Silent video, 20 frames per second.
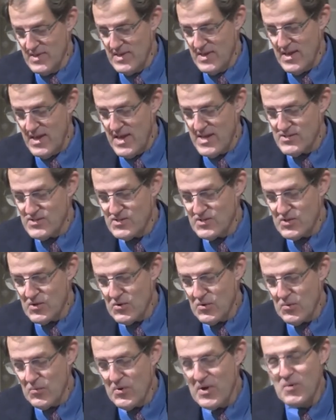And so
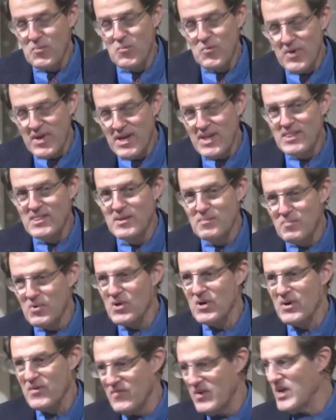we read the
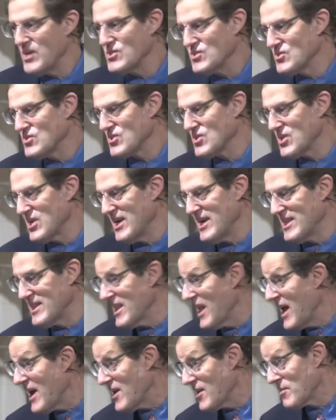book of Esther in
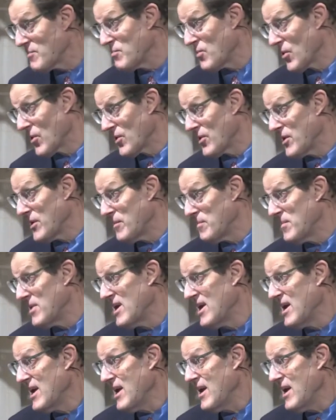light of Purim
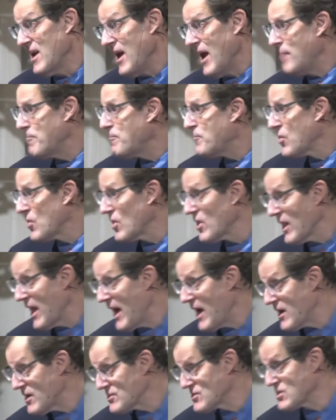and pull
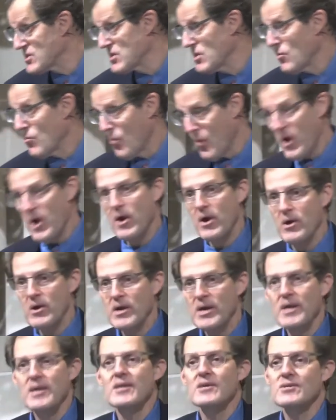out where
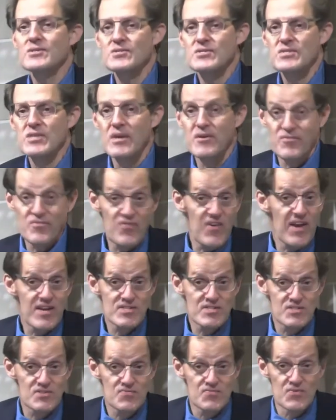it is
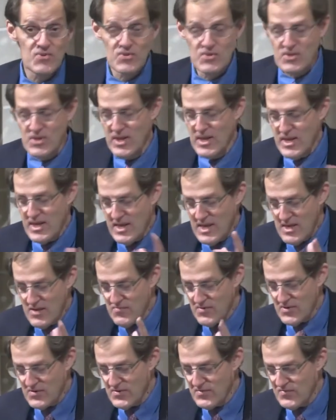fanciful,
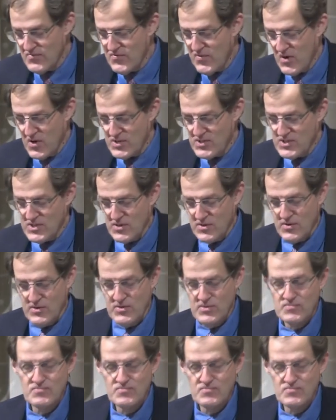even farcical.